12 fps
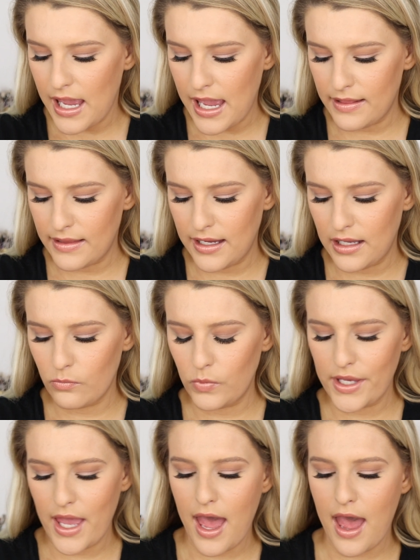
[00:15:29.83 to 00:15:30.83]
And then
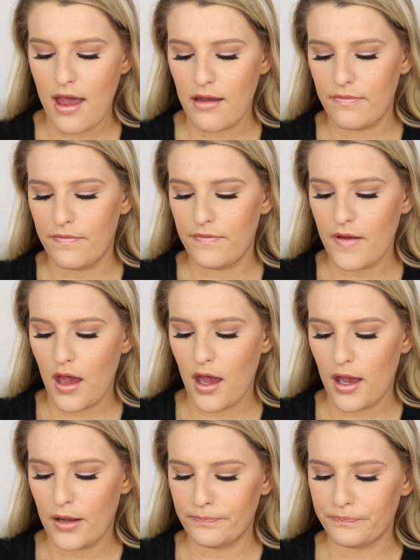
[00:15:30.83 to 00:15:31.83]
we have
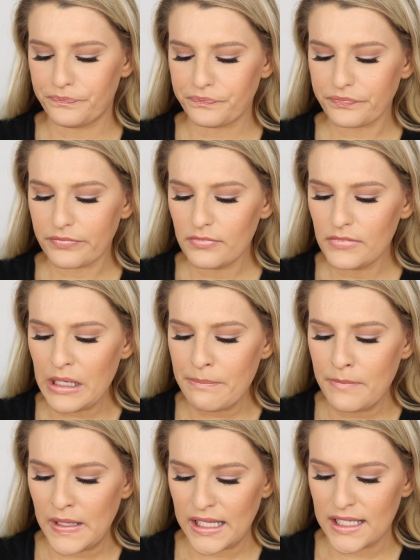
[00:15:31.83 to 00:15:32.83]
um,
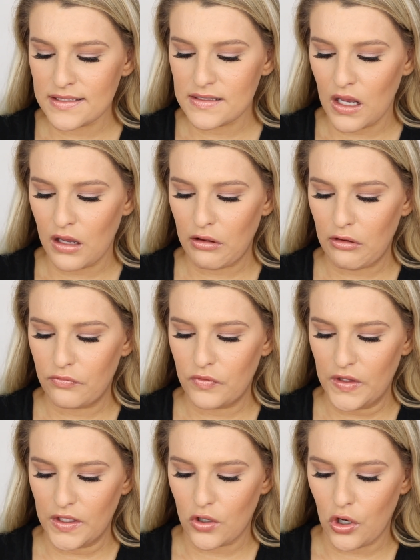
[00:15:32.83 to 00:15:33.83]
minis of
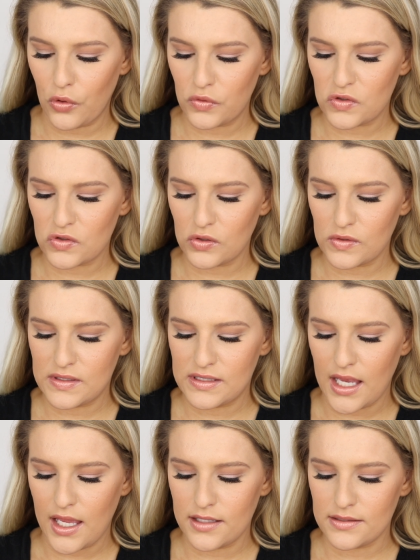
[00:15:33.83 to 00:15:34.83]
the Coastal
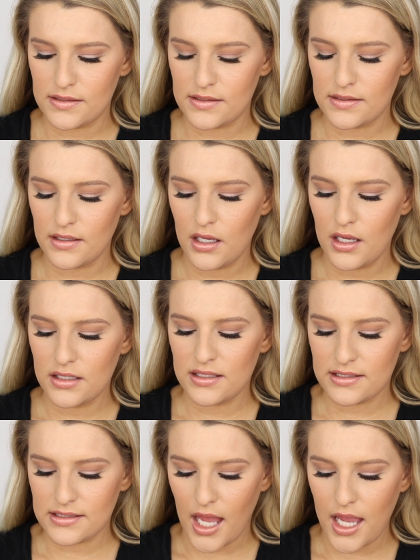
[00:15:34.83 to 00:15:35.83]
Scents
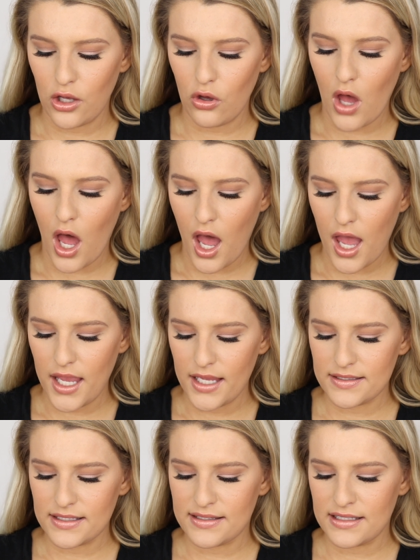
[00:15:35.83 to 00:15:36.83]
Style
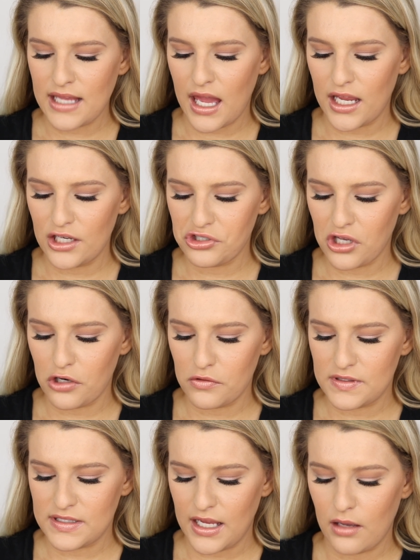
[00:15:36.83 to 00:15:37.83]
Eyes. It's an eyeshadow
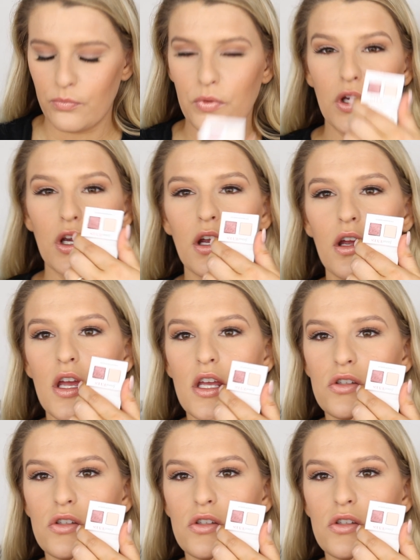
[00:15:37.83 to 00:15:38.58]
sampler.